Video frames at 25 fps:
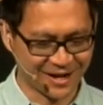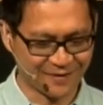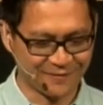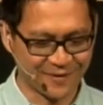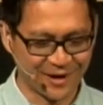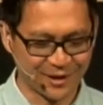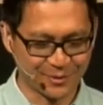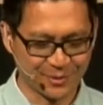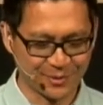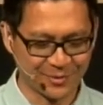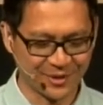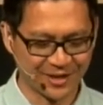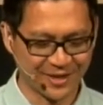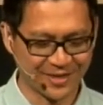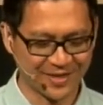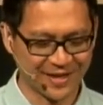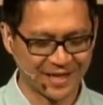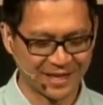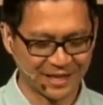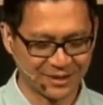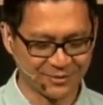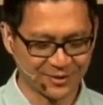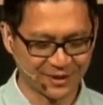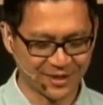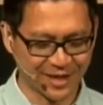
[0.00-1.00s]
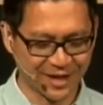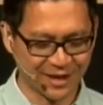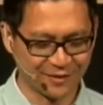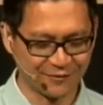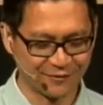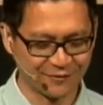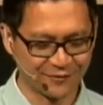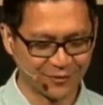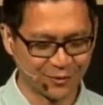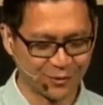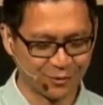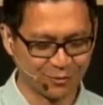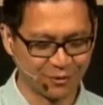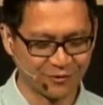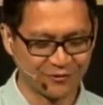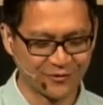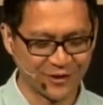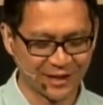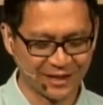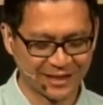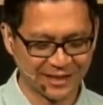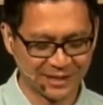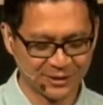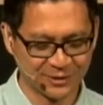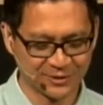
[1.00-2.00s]
Father, we want to thank you again for
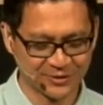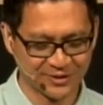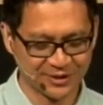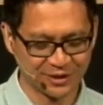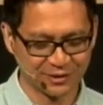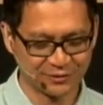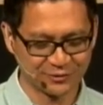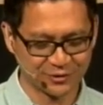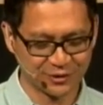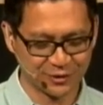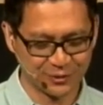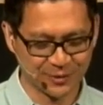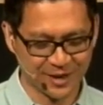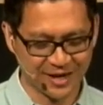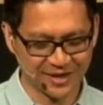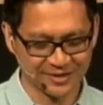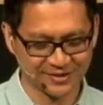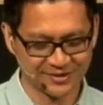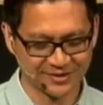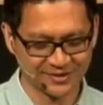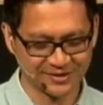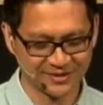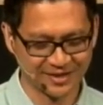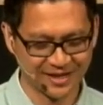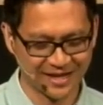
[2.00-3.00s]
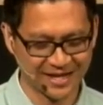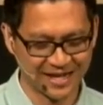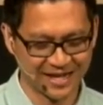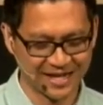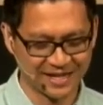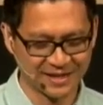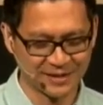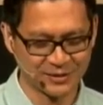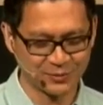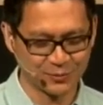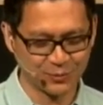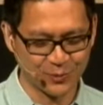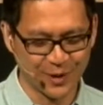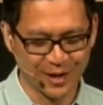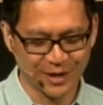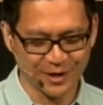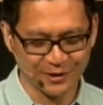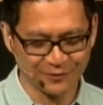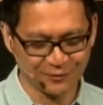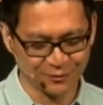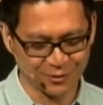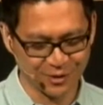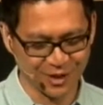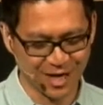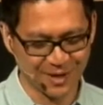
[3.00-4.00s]
revealing yourself to us in this
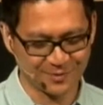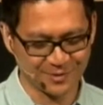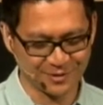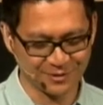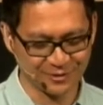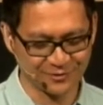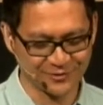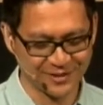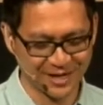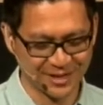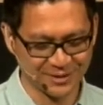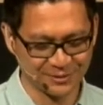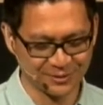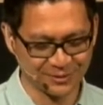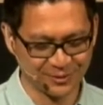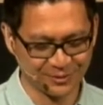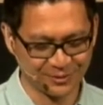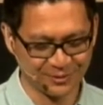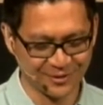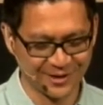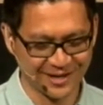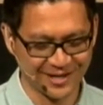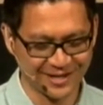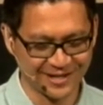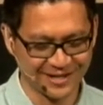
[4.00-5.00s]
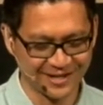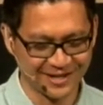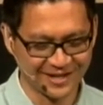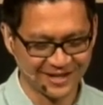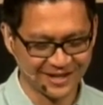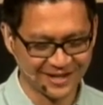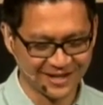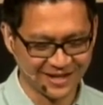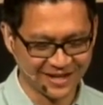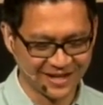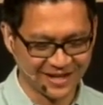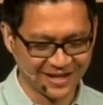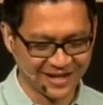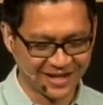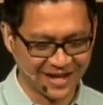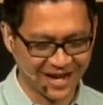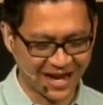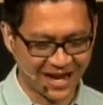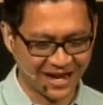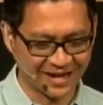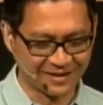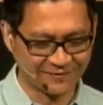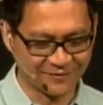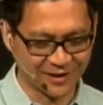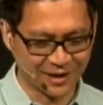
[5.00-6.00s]
wonderful chapter of Daniel 3.
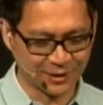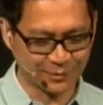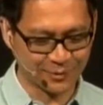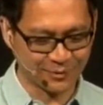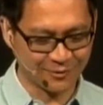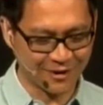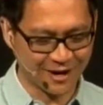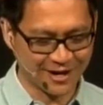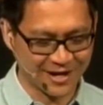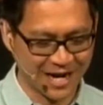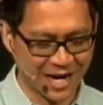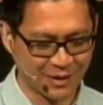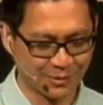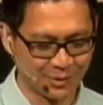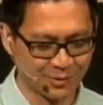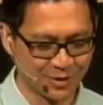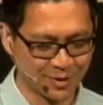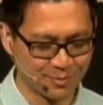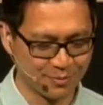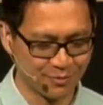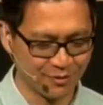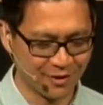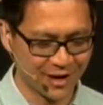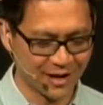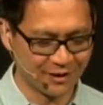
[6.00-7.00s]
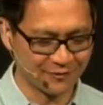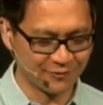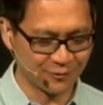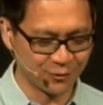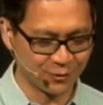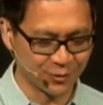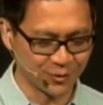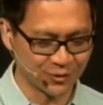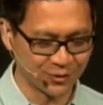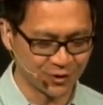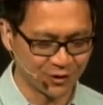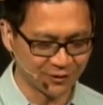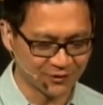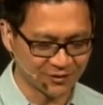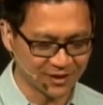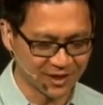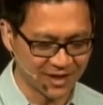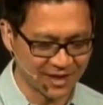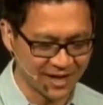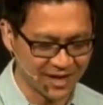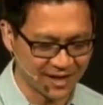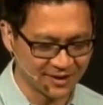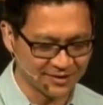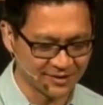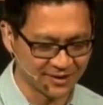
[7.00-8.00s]
And Father, right now we want to pray for soft
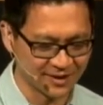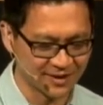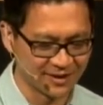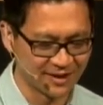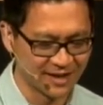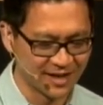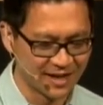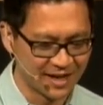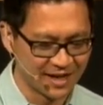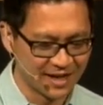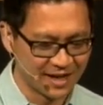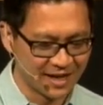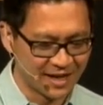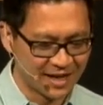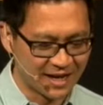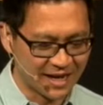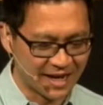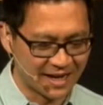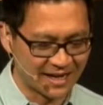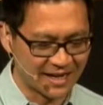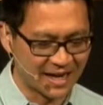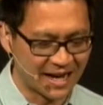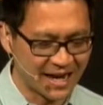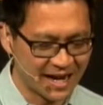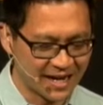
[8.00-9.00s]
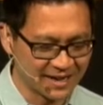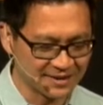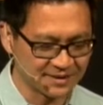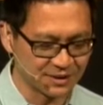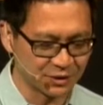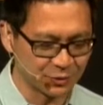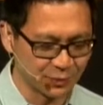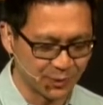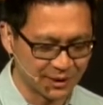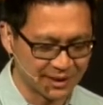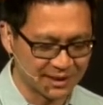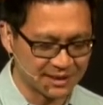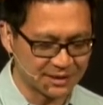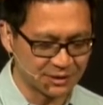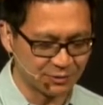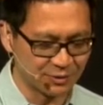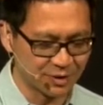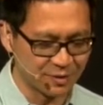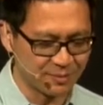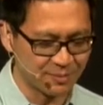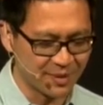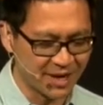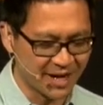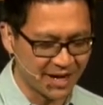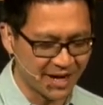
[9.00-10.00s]
hearts and hearts that are willing to
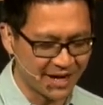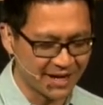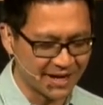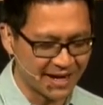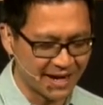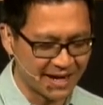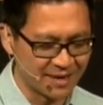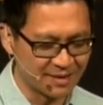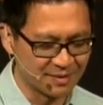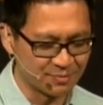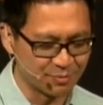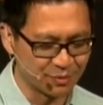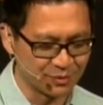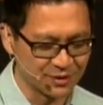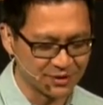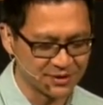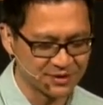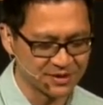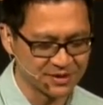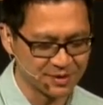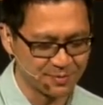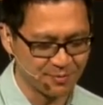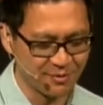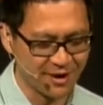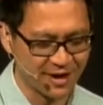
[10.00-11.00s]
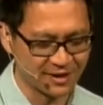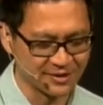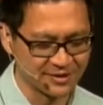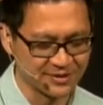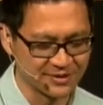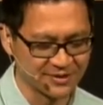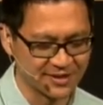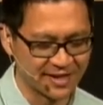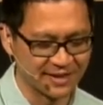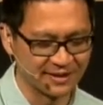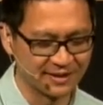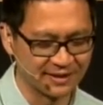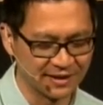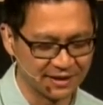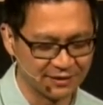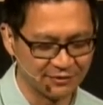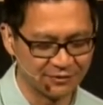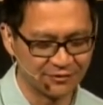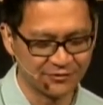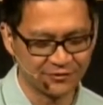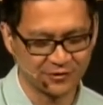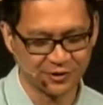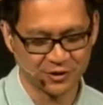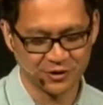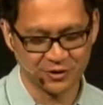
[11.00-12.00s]
obey and put this into practice and
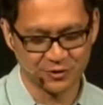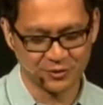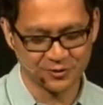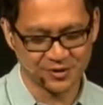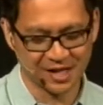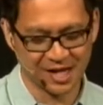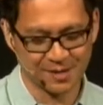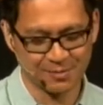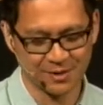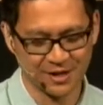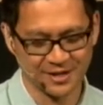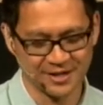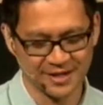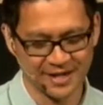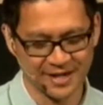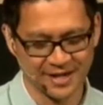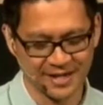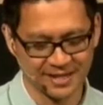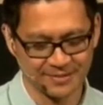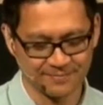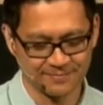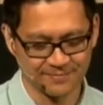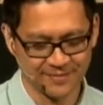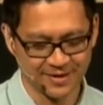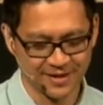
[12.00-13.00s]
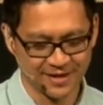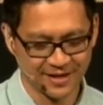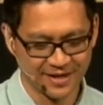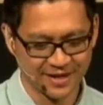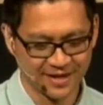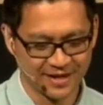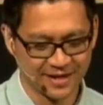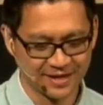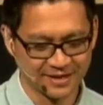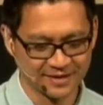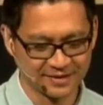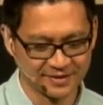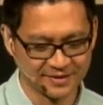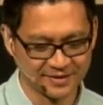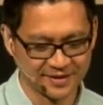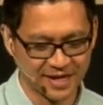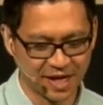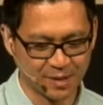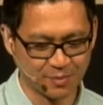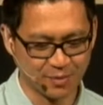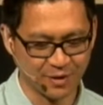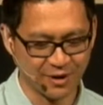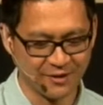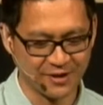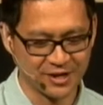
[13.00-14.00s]
live for you day by day. This is
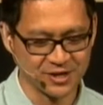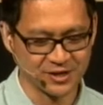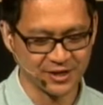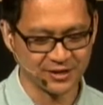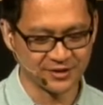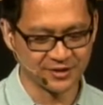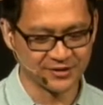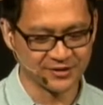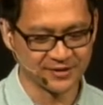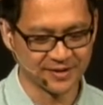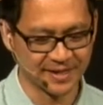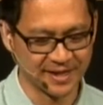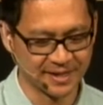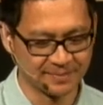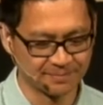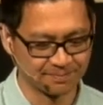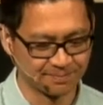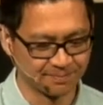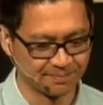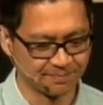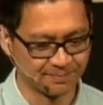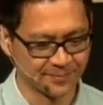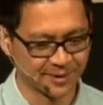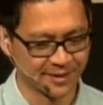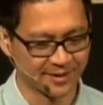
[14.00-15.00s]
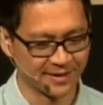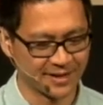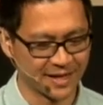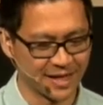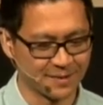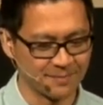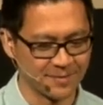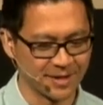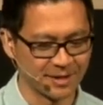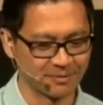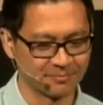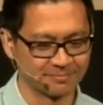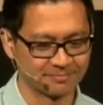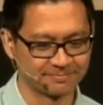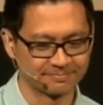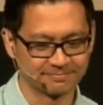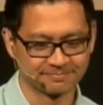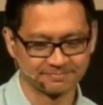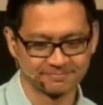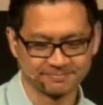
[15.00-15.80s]
our prayer in Jesus' name. Amen.